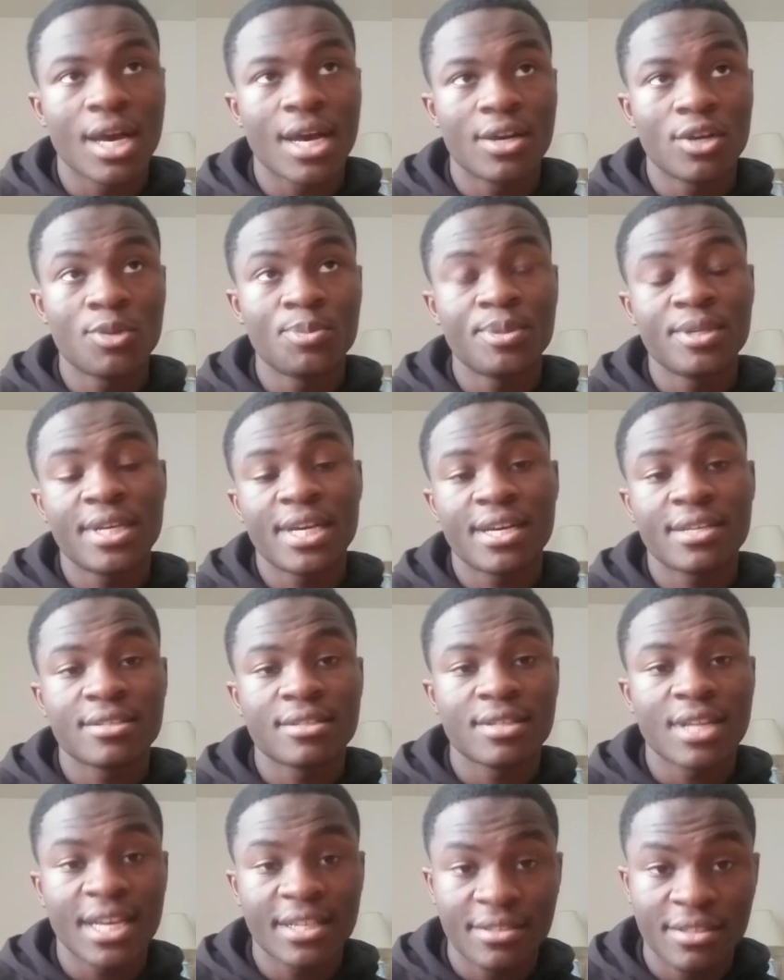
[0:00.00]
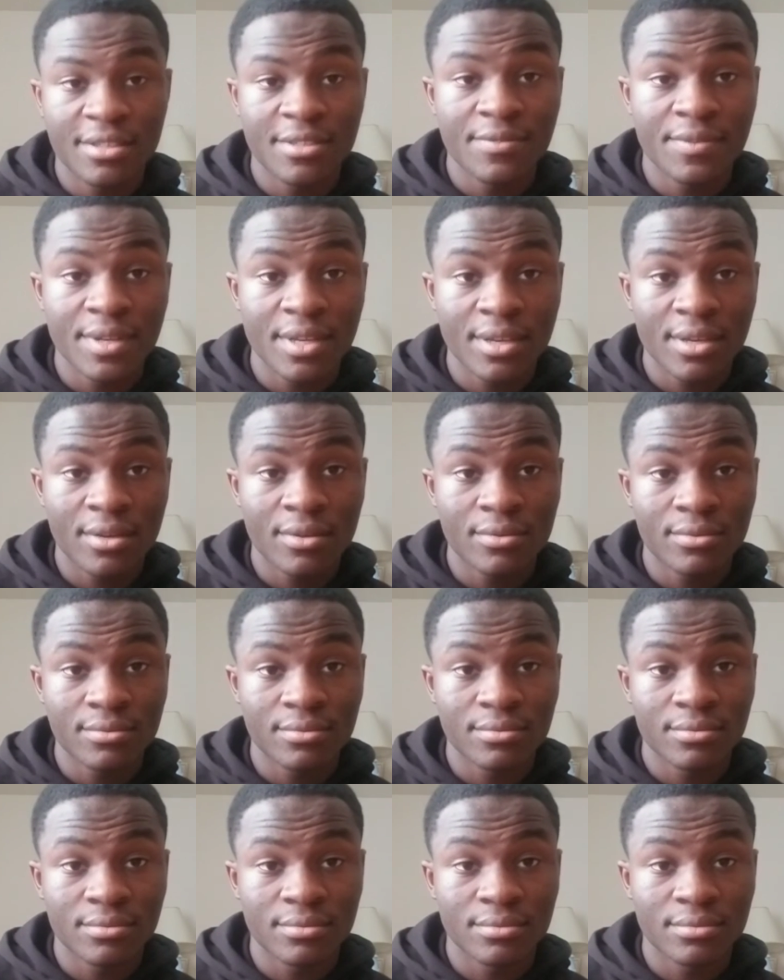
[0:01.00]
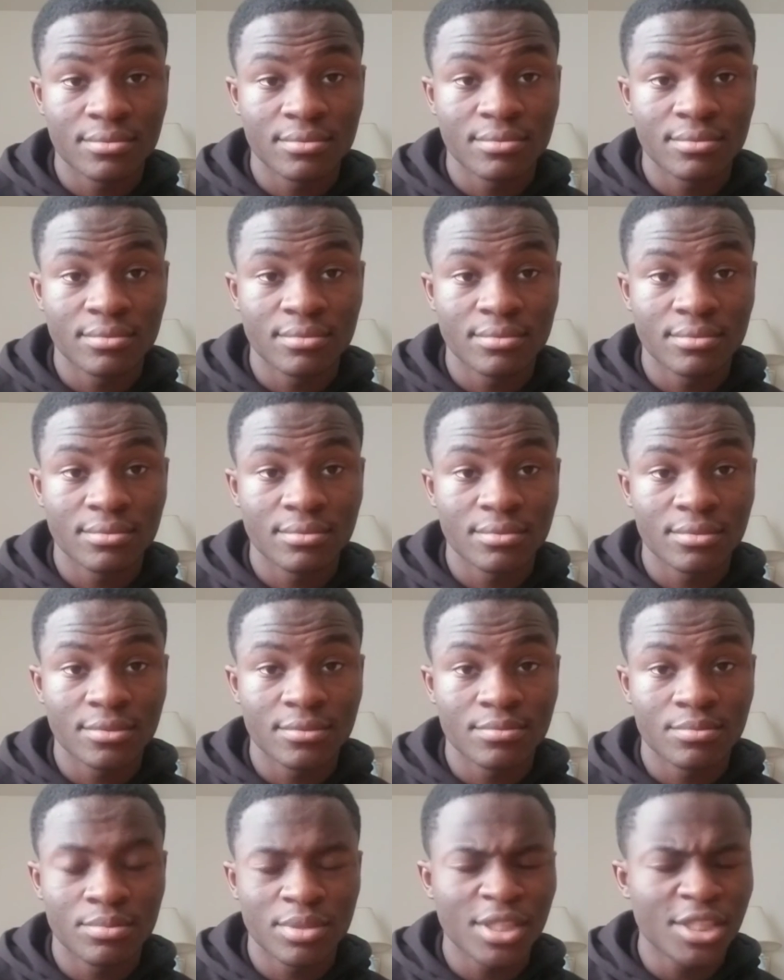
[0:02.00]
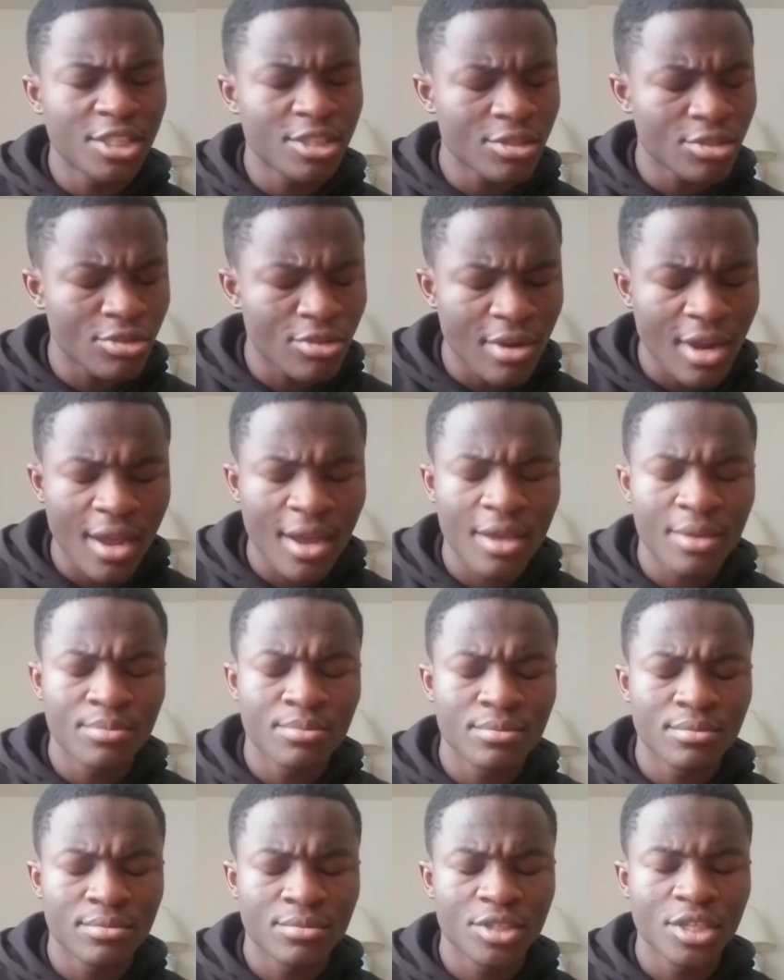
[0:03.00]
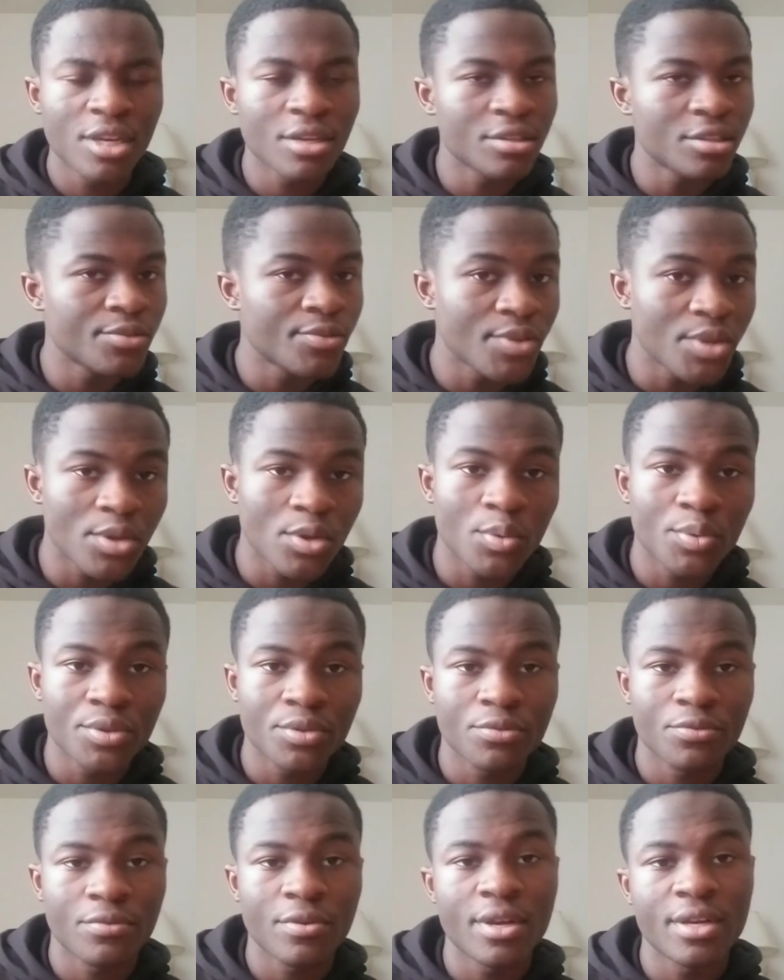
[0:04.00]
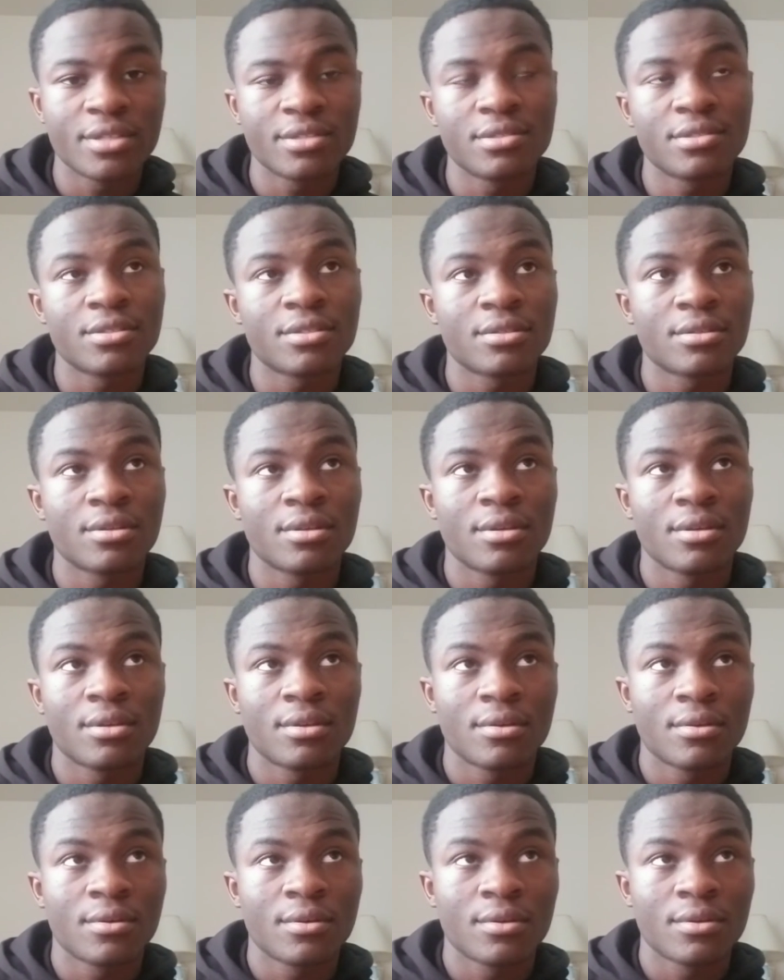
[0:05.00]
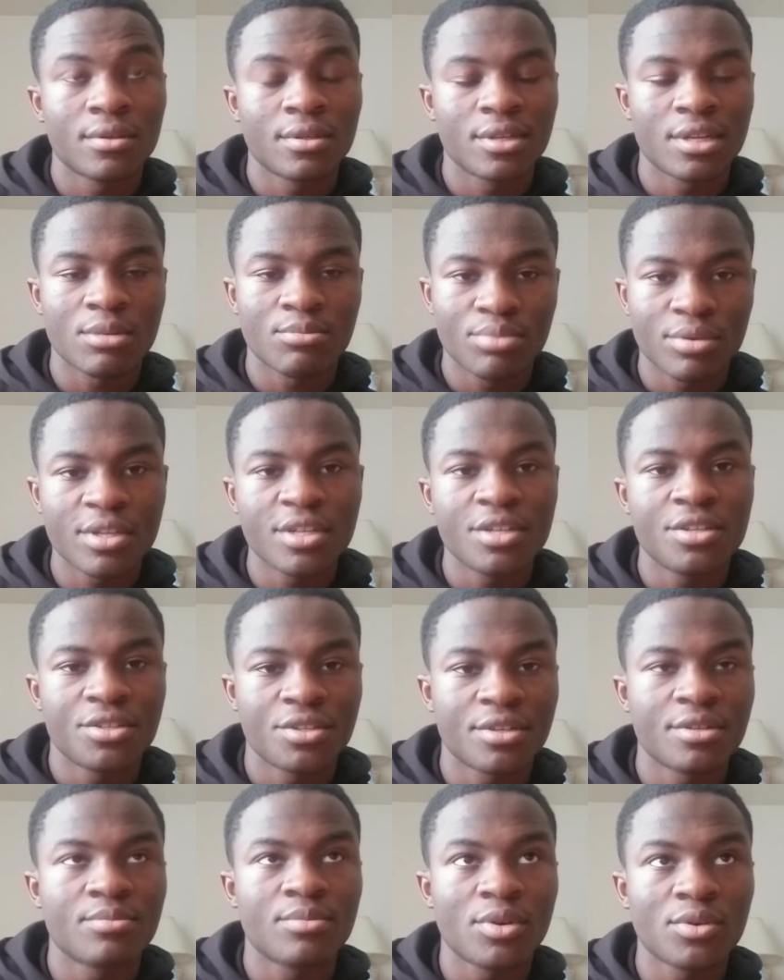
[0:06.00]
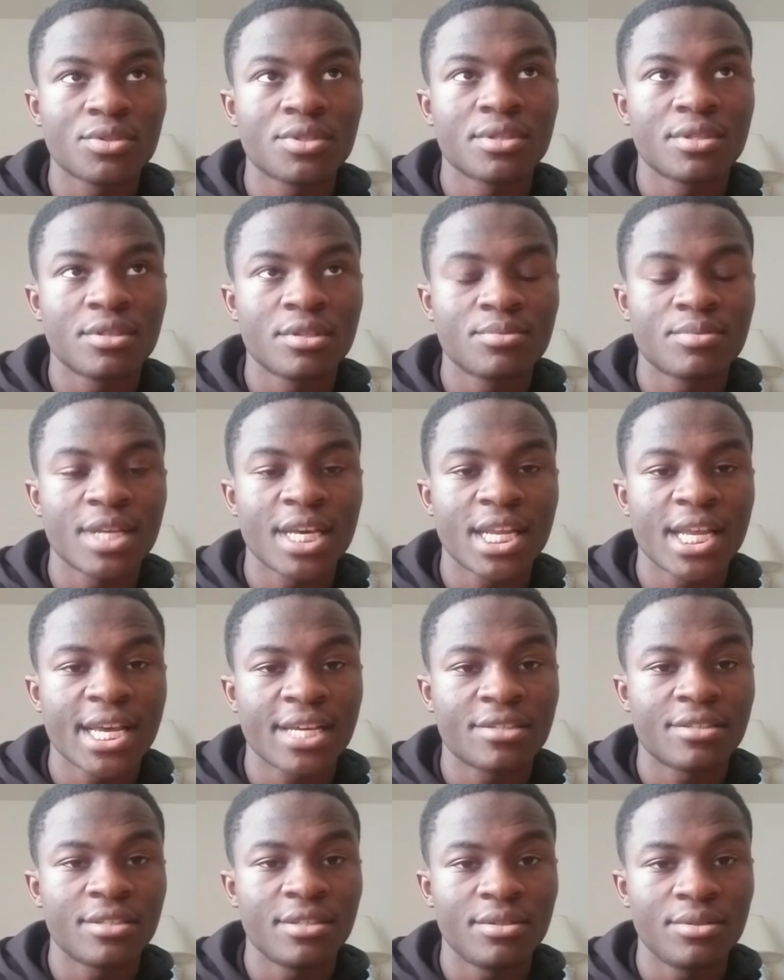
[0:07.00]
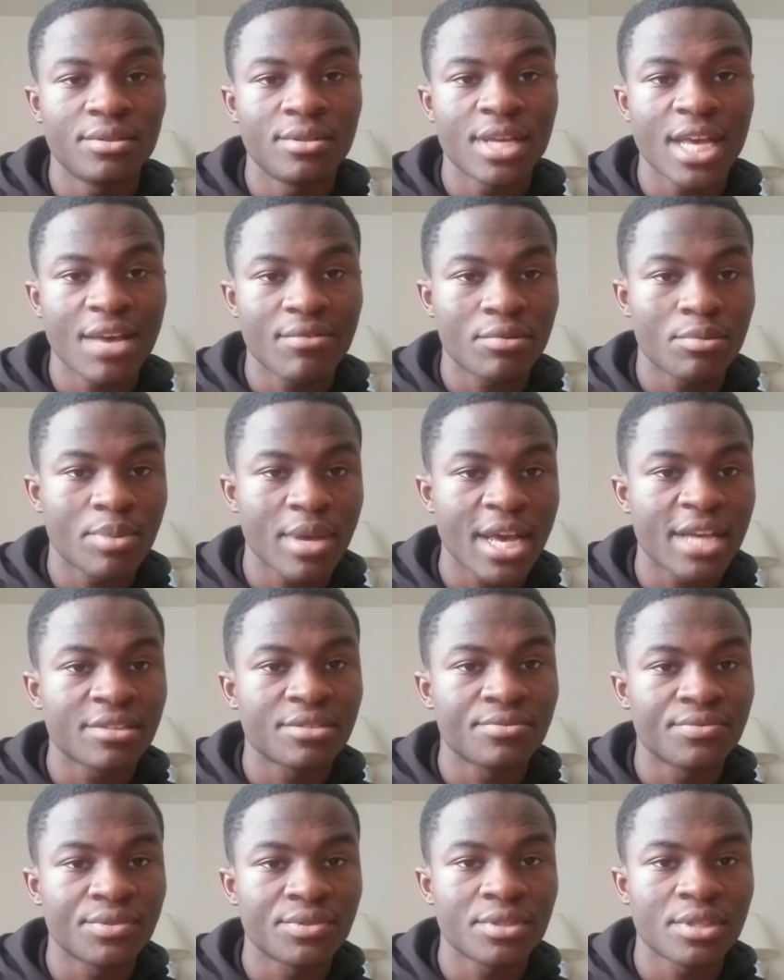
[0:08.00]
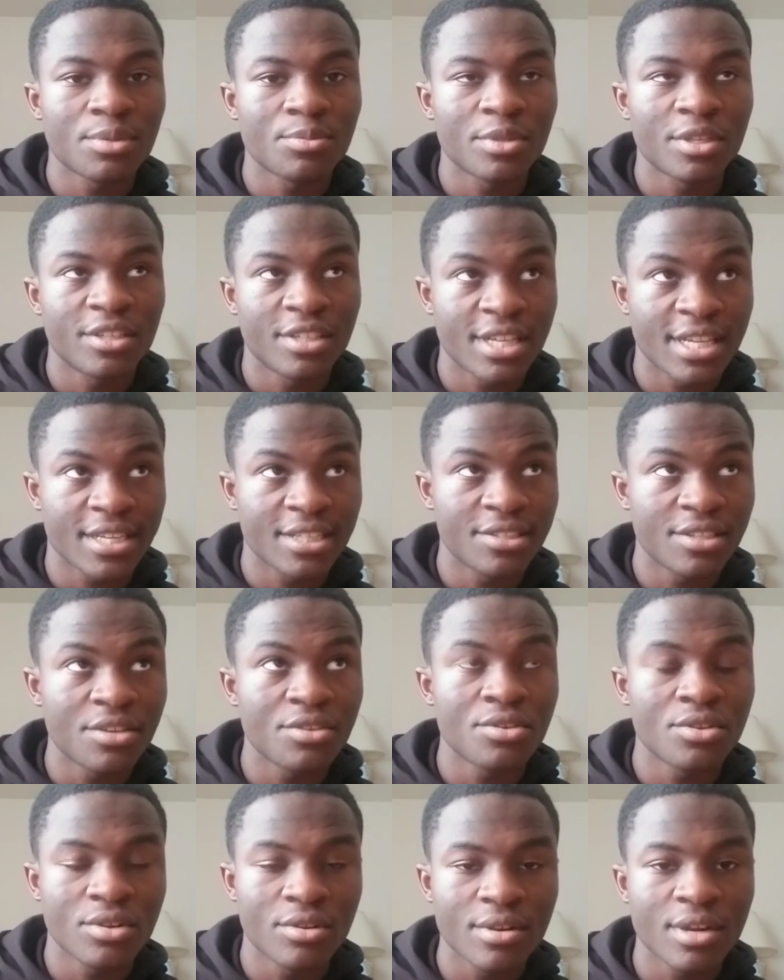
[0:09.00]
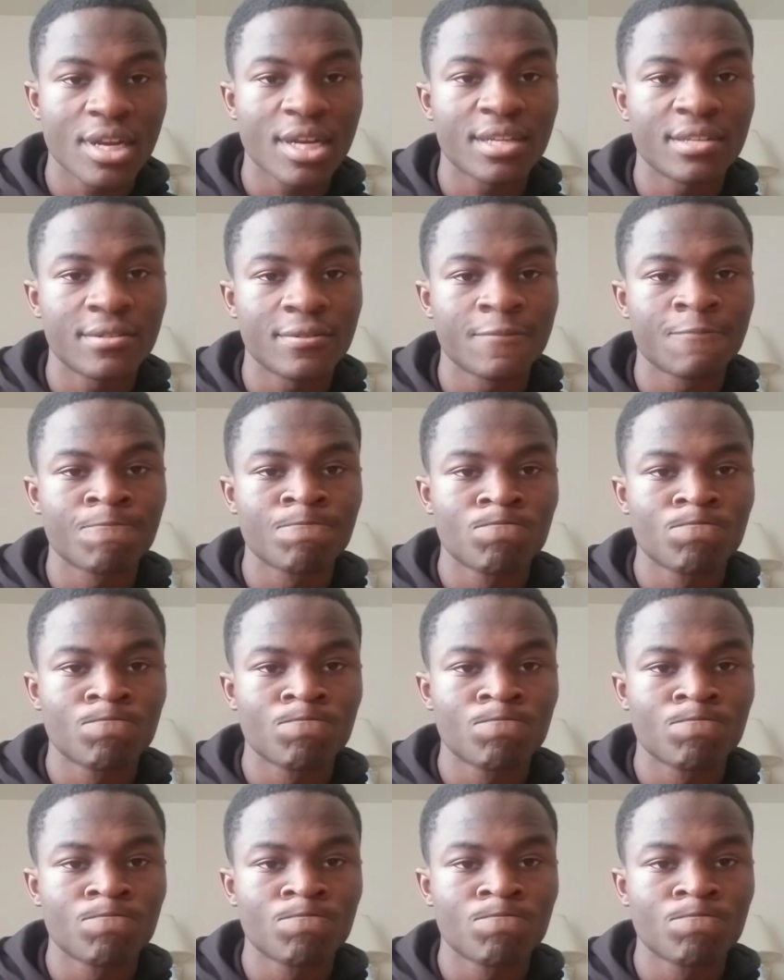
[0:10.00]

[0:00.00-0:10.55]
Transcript: I hope you guys like this video. Please subscribe, share this video with your friends. And I'm pretty sure most of them that actually have a passion for something and that continue to grind,